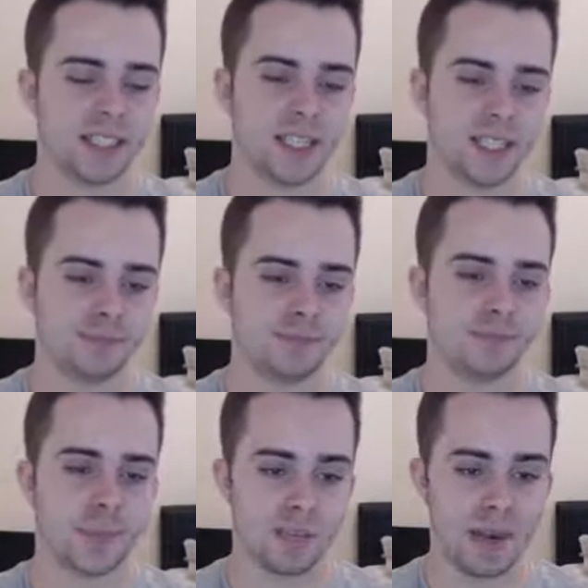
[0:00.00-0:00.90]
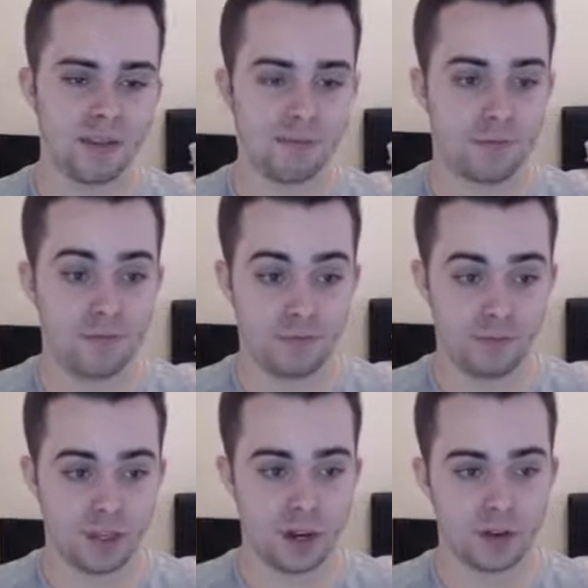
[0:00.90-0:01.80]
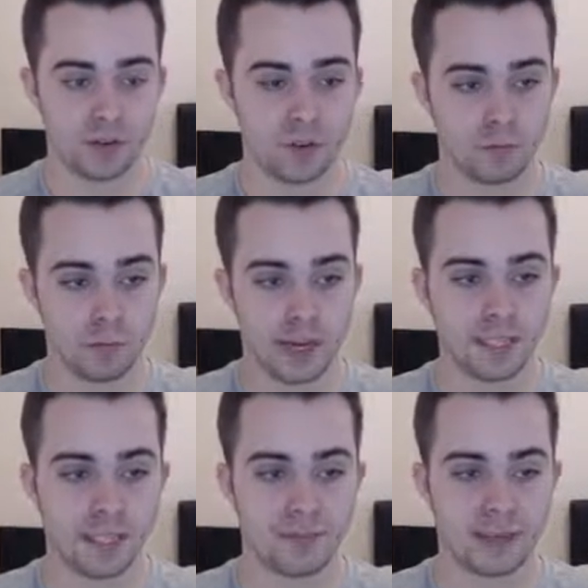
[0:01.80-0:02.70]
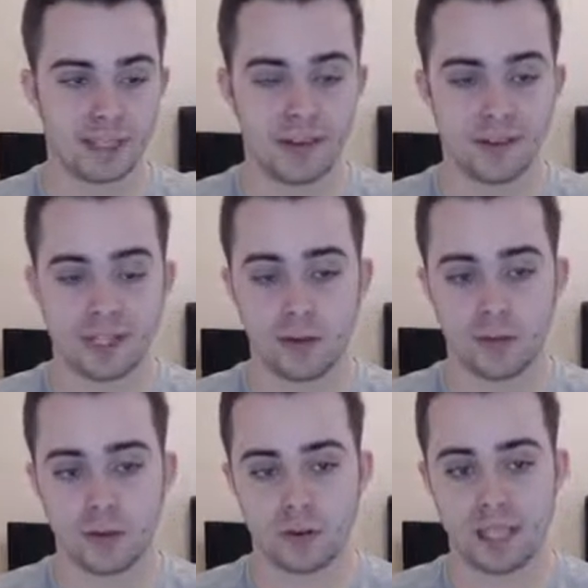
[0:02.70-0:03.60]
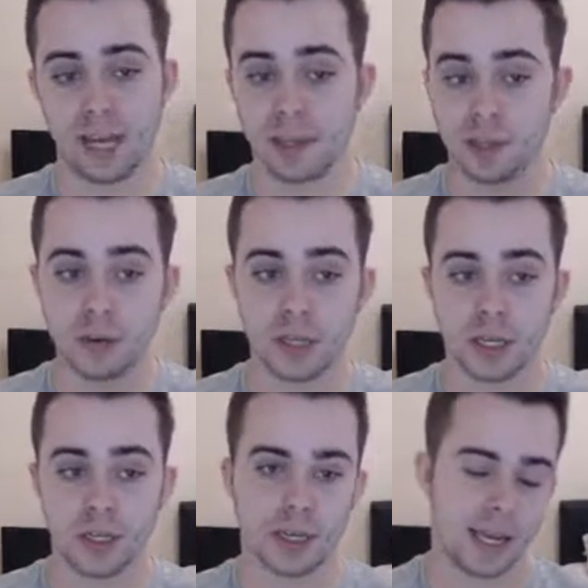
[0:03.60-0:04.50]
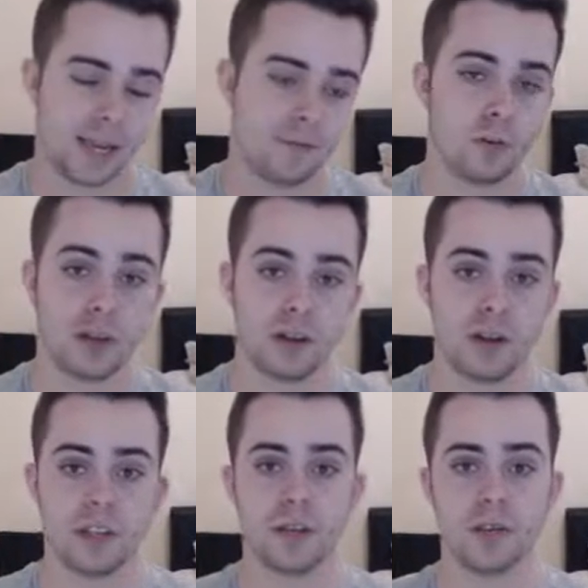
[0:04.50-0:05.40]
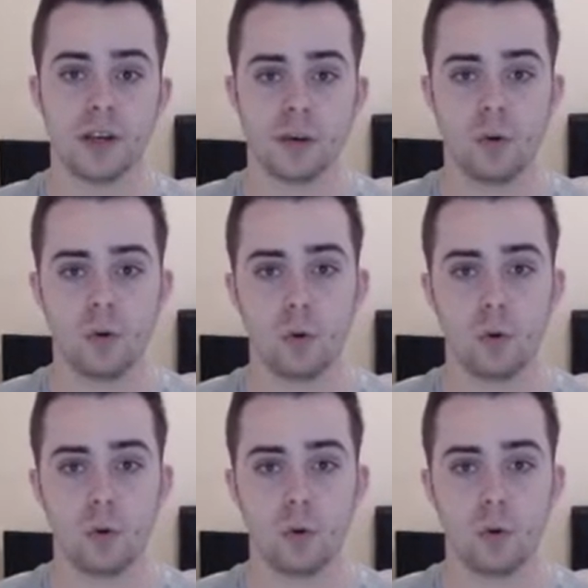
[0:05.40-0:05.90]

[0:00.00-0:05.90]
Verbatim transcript: Um, but the main you know, sort of reason this thing is here is Stealth Rocks and U-Turn, again, forming a nice U-Turn core